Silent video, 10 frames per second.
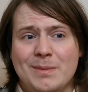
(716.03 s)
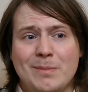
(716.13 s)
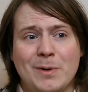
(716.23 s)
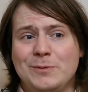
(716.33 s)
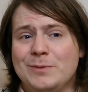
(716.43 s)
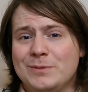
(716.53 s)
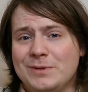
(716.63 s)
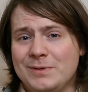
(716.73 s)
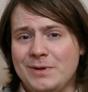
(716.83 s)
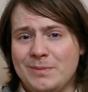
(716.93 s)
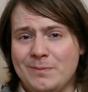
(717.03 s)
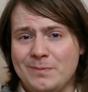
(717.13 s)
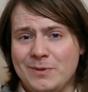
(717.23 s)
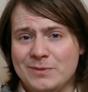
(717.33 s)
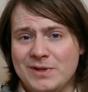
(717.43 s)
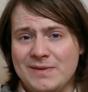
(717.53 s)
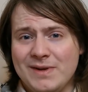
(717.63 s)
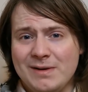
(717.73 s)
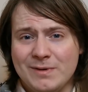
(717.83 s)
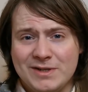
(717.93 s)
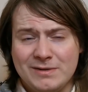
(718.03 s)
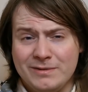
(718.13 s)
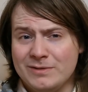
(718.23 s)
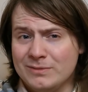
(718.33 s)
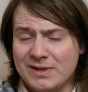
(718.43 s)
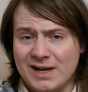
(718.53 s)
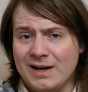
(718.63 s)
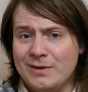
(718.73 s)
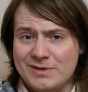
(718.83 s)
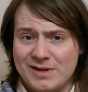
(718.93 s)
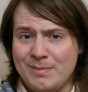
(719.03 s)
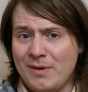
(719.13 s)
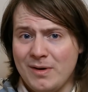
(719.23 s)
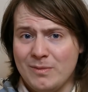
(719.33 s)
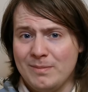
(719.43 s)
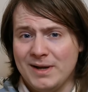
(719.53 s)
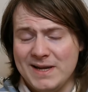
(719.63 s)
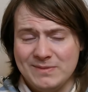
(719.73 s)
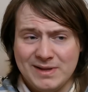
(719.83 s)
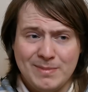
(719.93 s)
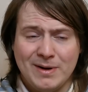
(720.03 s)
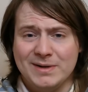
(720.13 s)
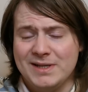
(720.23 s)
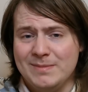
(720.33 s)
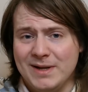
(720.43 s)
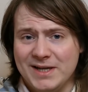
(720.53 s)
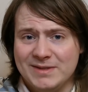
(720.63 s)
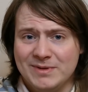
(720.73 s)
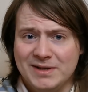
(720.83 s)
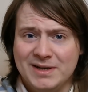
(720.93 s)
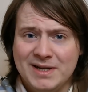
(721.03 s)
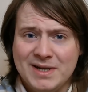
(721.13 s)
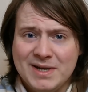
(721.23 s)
modules on doing your CV, which you sort of get close to the part 1 placement, the part 2 placement.